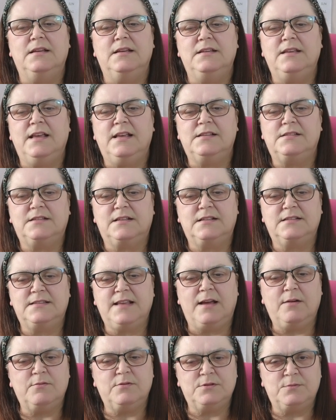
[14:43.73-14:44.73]
Yes, because
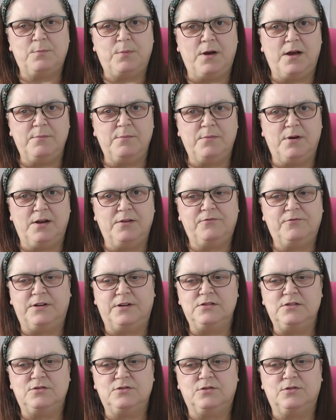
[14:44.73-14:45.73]
that was by my
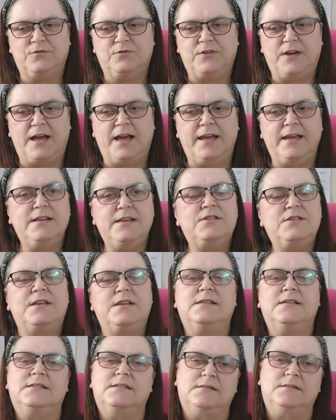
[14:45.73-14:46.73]
front door for
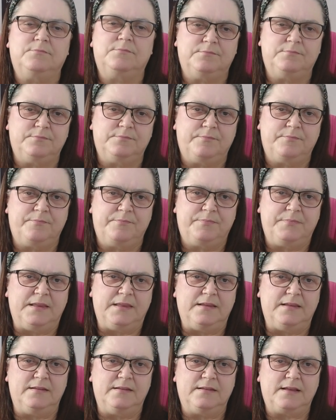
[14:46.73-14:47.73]
ages.
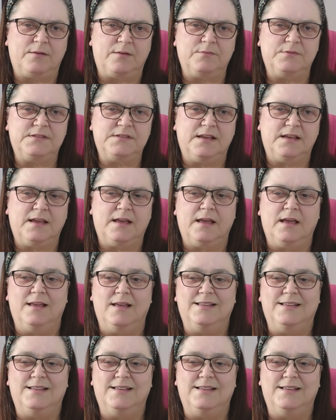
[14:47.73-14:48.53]
That was it.